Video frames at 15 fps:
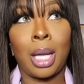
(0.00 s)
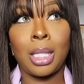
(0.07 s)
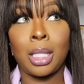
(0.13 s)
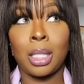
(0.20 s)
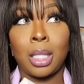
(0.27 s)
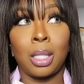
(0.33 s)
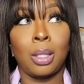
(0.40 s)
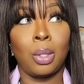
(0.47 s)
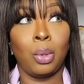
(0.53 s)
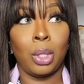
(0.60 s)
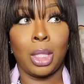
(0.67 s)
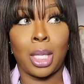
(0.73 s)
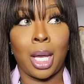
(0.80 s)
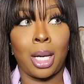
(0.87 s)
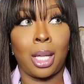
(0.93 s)
I just get too
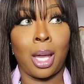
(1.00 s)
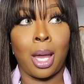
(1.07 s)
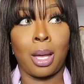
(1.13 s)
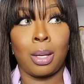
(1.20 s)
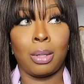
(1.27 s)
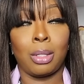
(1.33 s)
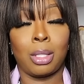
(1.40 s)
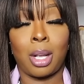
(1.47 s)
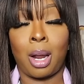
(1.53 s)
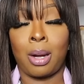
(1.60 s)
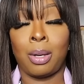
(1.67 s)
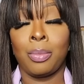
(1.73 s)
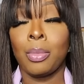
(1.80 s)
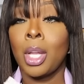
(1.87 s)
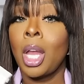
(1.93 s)
excited, y'all.
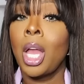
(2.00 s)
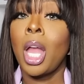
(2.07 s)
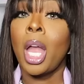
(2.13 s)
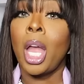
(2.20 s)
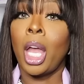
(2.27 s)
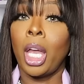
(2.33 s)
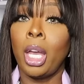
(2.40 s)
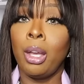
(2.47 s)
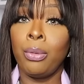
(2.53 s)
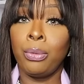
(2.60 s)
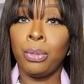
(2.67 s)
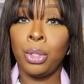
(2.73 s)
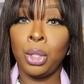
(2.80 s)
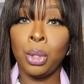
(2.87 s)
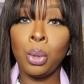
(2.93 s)
Sorry if
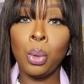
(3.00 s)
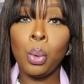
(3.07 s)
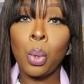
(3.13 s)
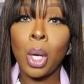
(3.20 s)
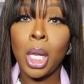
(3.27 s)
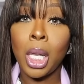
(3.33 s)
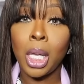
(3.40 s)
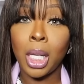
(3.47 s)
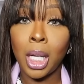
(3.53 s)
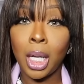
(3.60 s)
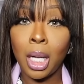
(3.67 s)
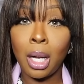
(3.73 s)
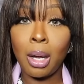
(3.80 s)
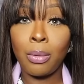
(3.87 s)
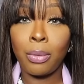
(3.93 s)
you
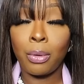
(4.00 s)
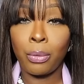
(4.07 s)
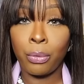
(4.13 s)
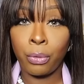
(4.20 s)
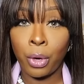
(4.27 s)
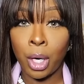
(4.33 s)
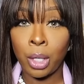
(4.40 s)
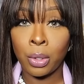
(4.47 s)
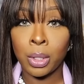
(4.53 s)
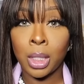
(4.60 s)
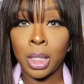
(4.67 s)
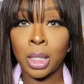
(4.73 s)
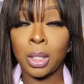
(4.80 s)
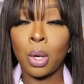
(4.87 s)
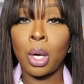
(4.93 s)
love
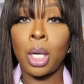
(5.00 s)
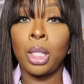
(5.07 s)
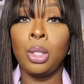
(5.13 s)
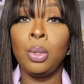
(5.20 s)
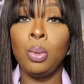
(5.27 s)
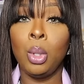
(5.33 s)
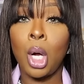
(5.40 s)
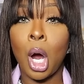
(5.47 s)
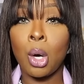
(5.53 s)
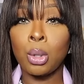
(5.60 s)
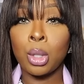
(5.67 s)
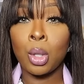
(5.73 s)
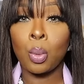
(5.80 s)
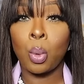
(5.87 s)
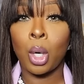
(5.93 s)
fragrances and you go
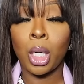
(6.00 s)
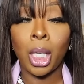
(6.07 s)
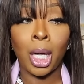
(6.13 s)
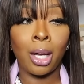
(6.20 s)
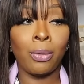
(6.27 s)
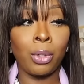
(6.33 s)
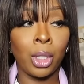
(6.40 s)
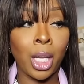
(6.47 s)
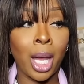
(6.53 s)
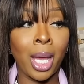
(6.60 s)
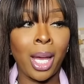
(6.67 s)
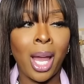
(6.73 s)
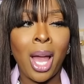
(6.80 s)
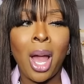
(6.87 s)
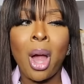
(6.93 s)
to work every
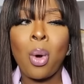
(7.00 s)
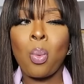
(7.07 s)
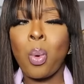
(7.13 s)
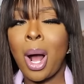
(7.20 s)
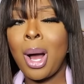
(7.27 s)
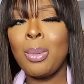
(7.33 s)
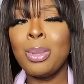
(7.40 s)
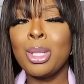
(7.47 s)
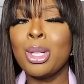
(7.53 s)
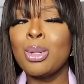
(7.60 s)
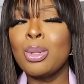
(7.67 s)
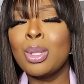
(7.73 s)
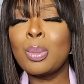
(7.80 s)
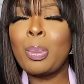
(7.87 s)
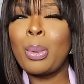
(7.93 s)
day, why would
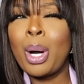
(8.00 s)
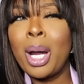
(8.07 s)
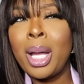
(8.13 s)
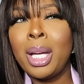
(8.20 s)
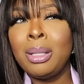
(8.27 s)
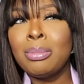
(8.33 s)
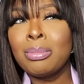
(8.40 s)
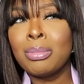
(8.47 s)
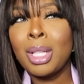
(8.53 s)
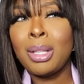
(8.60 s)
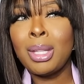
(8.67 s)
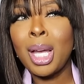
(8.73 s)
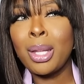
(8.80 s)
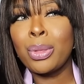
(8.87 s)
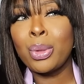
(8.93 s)
you spray
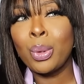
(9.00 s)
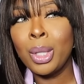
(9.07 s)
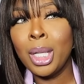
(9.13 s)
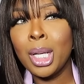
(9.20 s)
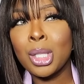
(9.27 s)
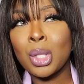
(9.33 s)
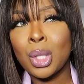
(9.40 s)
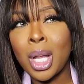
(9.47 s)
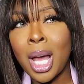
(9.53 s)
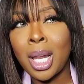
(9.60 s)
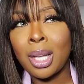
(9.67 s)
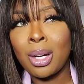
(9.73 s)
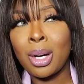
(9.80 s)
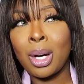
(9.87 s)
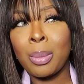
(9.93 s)
that
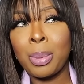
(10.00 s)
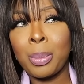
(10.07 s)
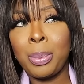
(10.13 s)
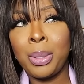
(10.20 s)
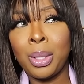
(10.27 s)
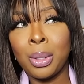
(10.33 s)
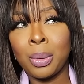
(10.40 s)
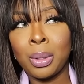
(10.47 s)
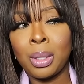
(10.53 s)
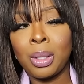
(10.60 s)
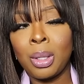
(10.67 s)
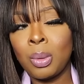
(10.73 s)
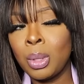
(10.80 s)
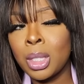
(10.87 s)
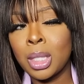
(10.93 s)
$300 Herba Pura,
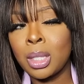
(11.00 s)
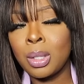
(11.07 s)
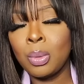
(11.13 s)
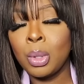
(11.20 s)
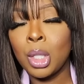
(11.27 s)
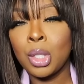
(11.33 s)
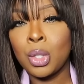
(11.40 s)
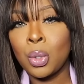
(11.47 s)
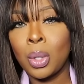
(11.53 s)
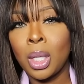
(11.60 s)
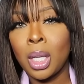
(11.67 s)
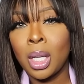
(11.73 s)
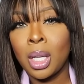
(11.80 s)
or was it 200